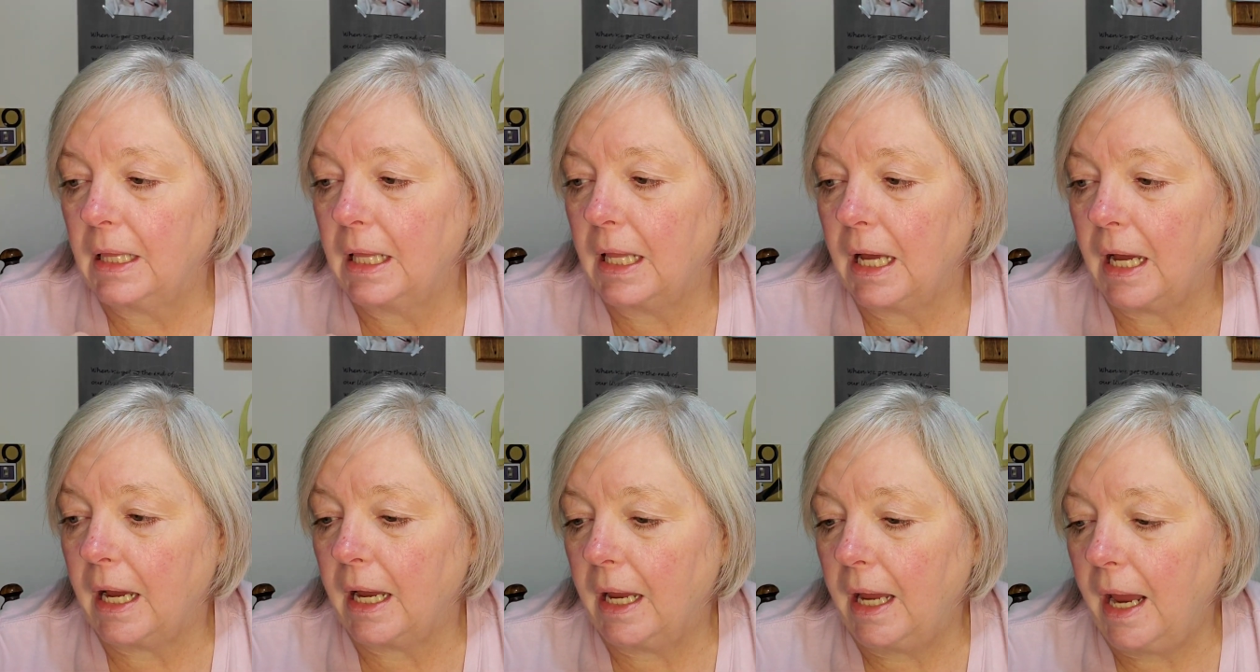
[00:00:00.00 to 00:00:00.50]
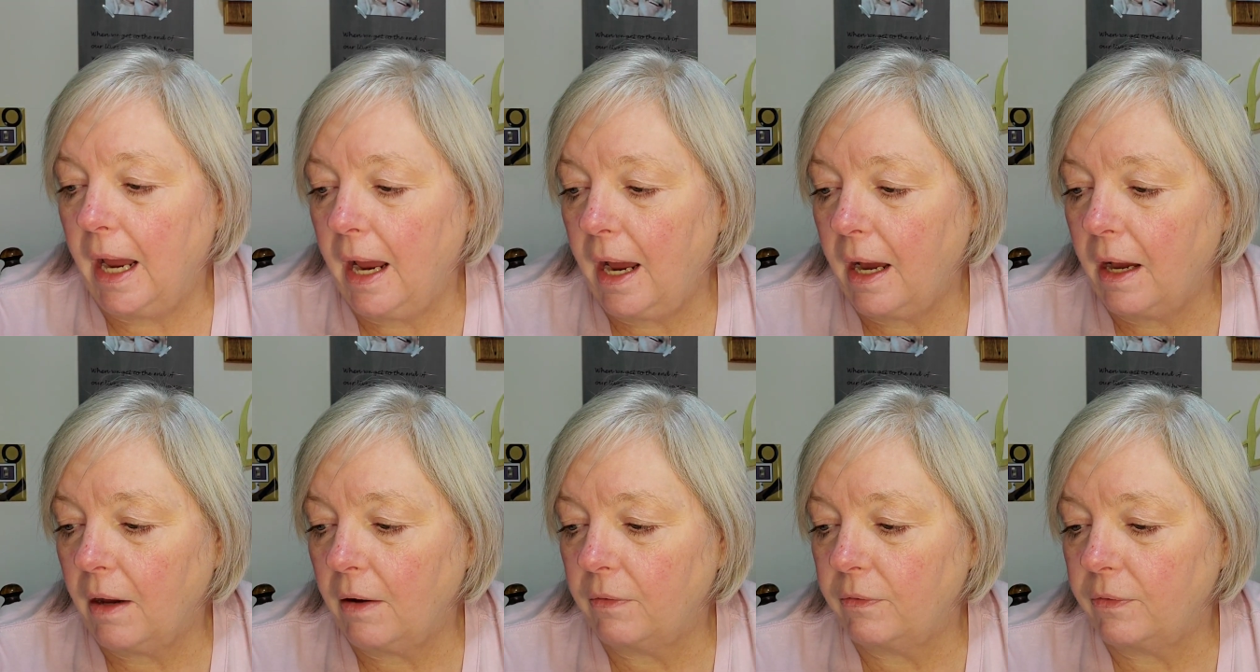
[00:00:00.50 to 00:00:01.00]
I
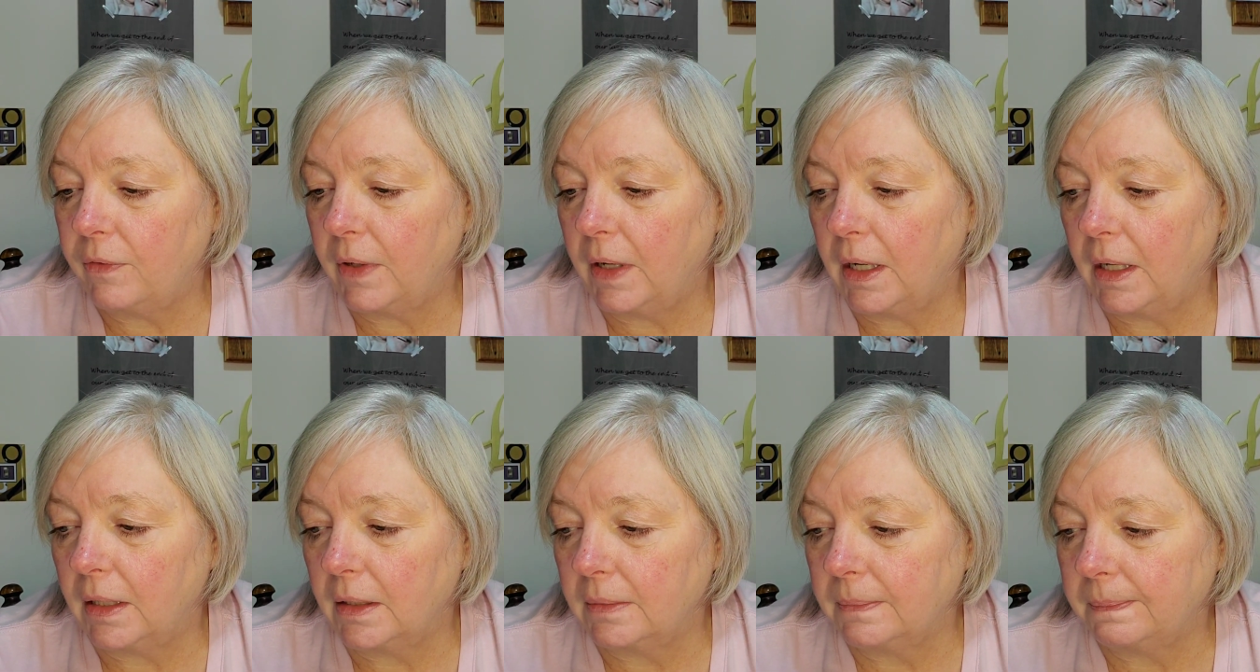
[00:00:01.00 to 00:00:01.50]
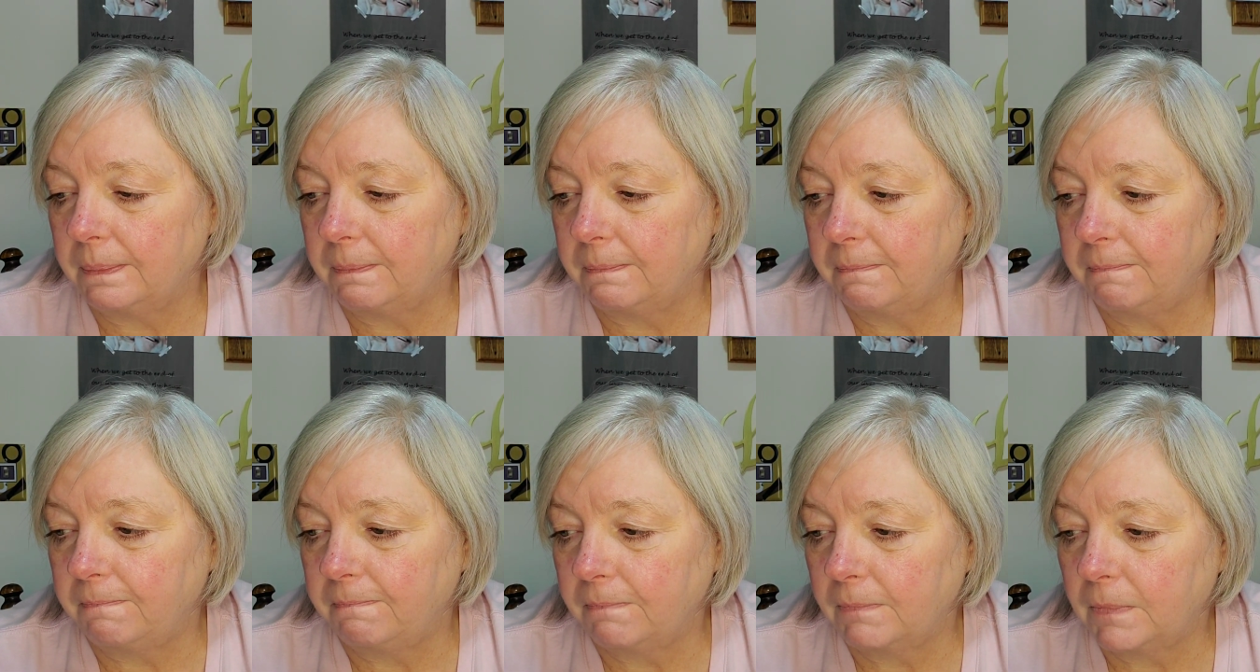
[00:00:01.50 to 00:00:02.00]
have um,
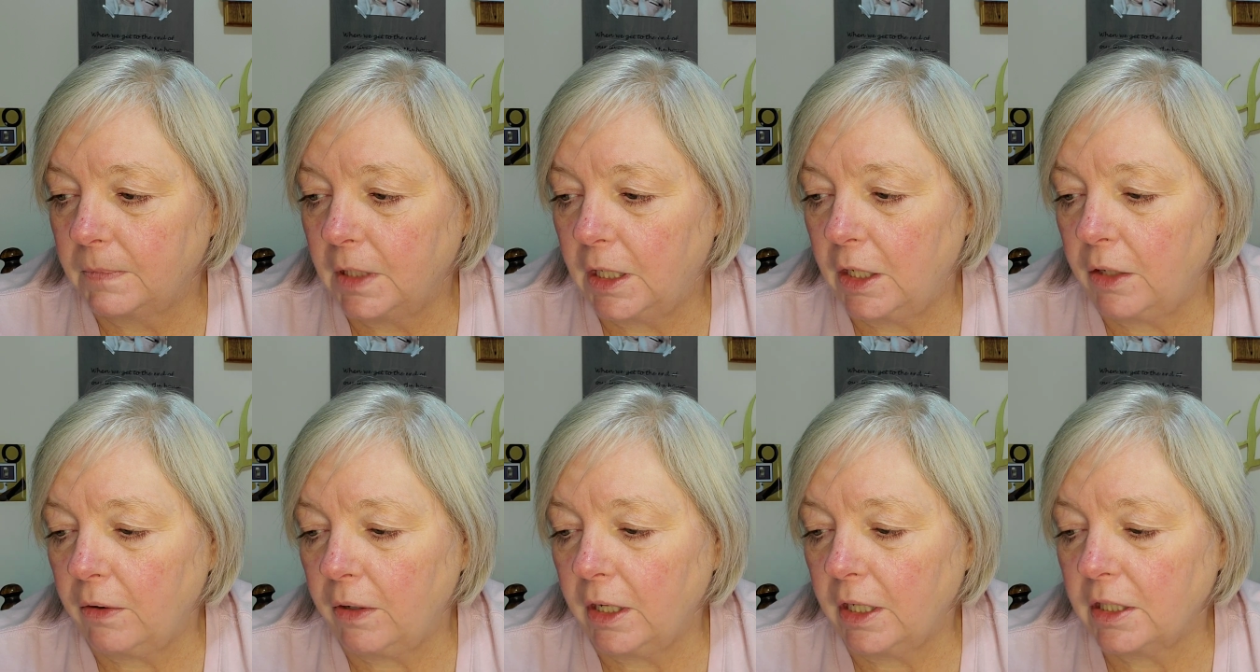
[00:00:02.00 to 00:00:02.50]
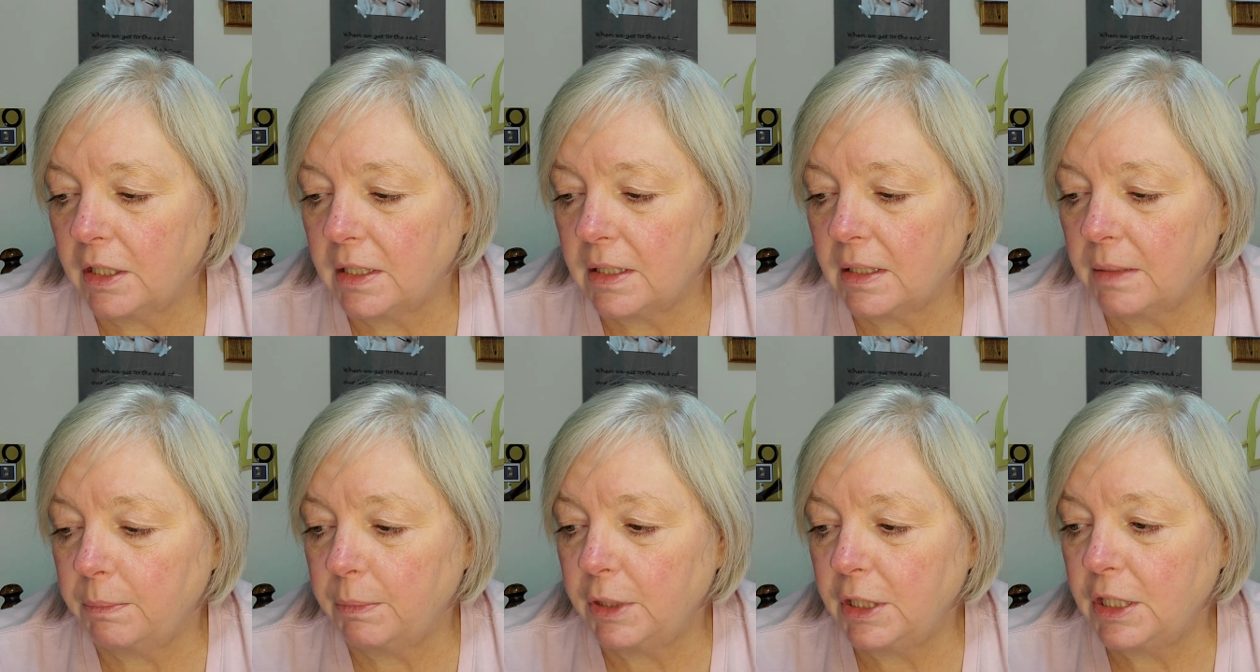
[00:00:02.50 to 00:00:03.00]
Caron
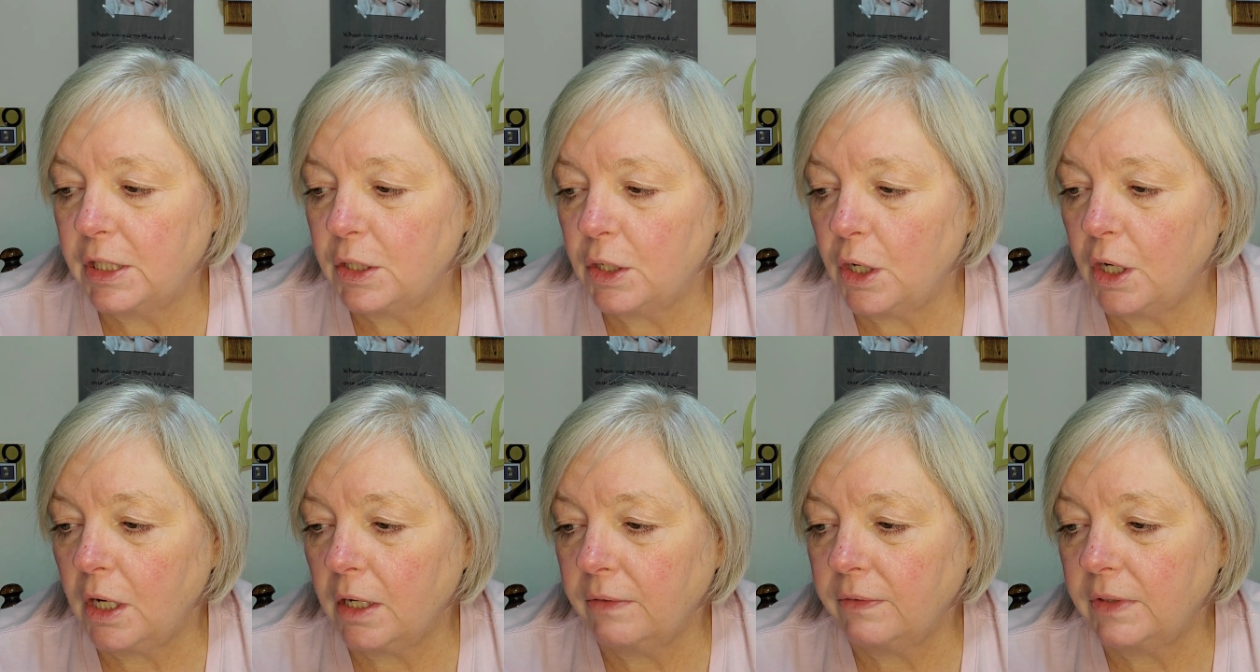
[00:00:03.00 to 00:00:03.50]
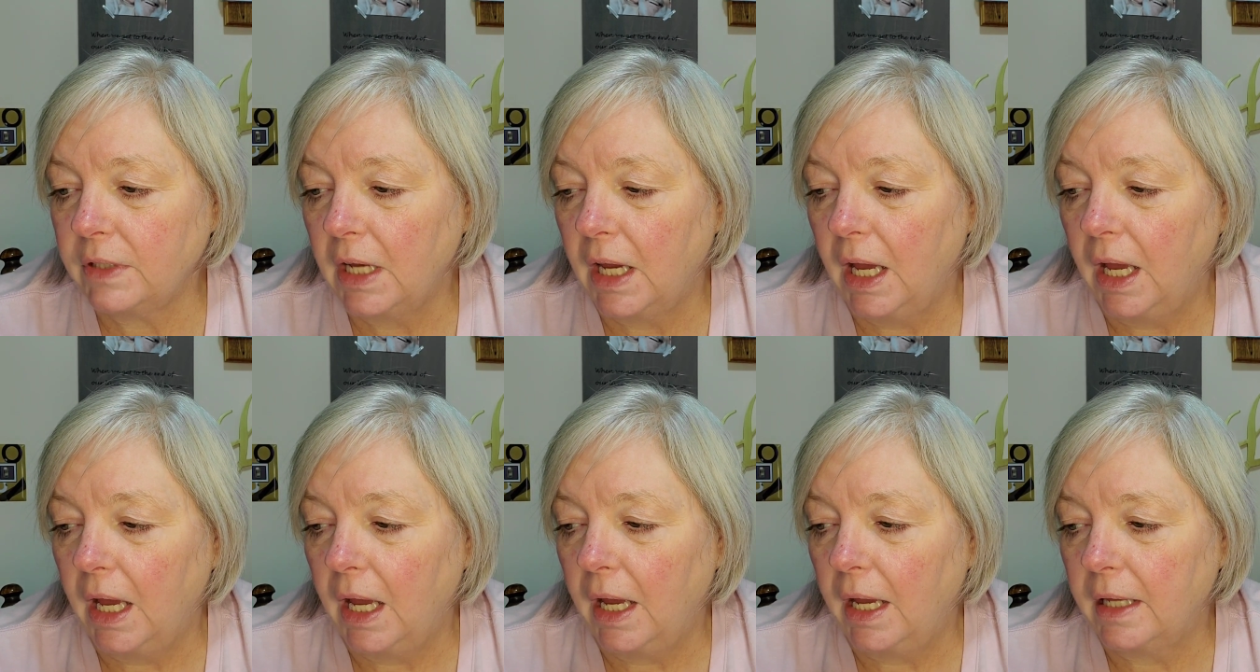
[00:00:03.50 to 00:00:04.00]
Simply Soft
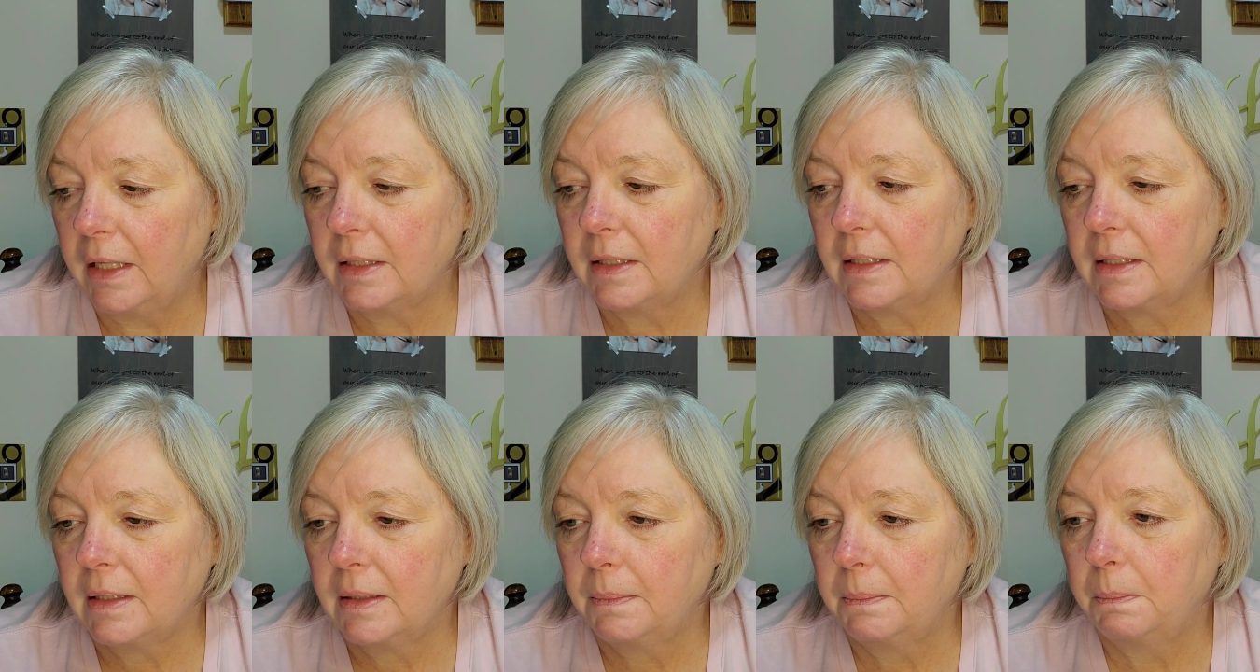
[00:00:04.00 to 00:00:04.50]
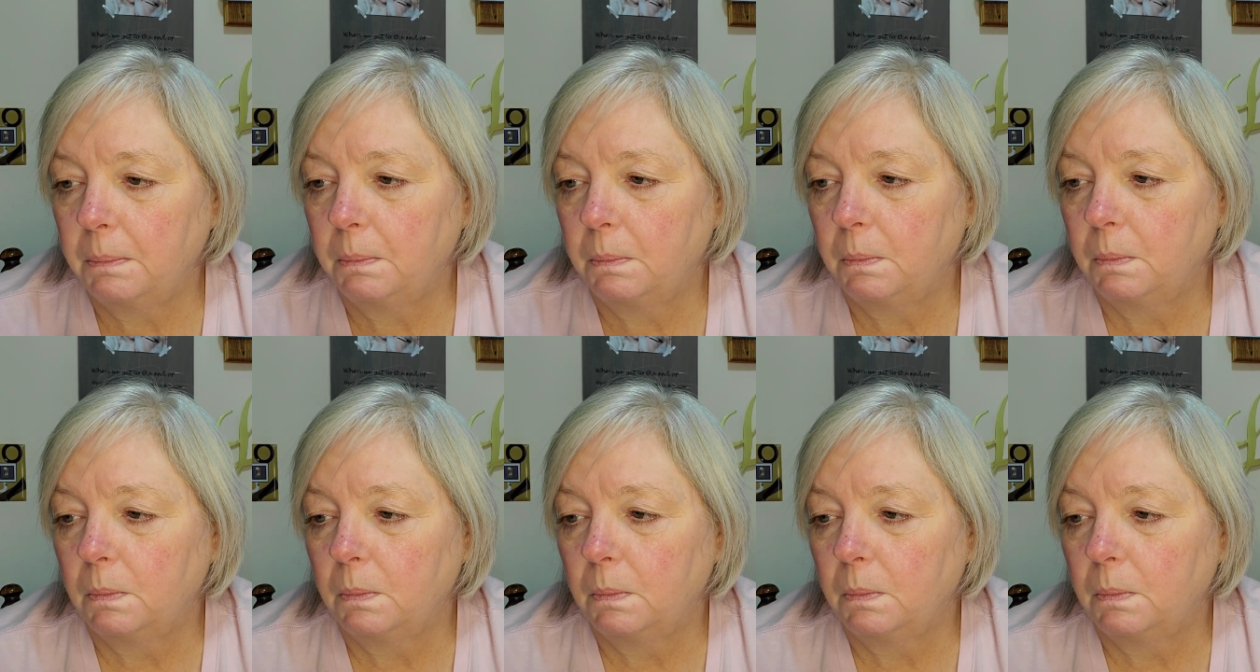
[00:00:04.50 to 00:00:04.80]
and some